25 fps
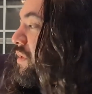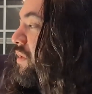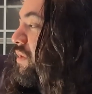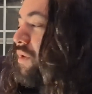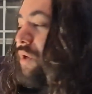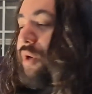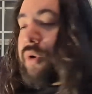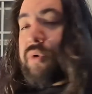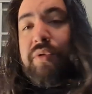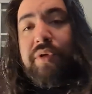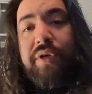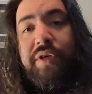
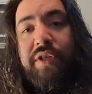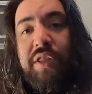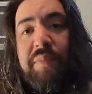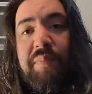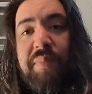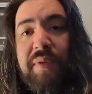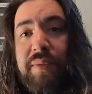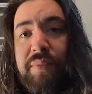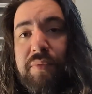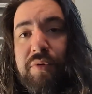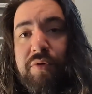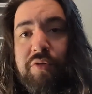go and look at the
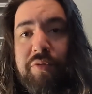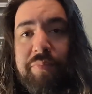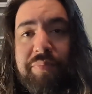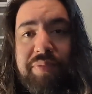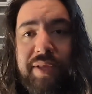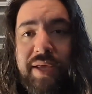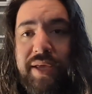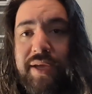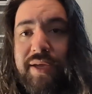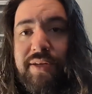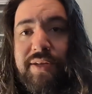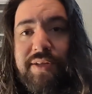people who were
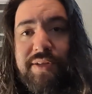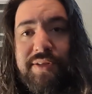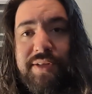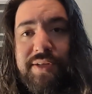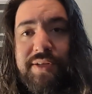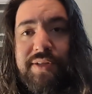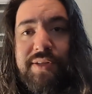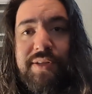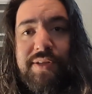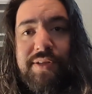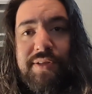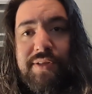playing in the
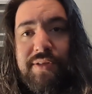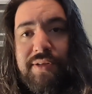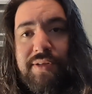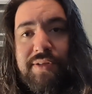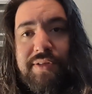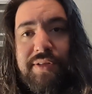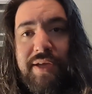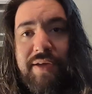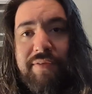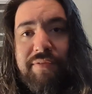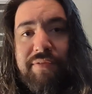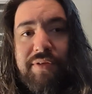60s and the
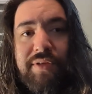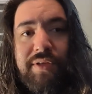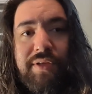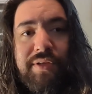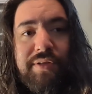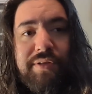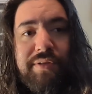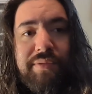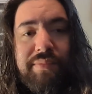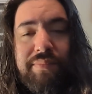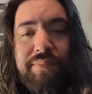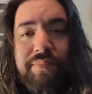
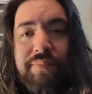70s.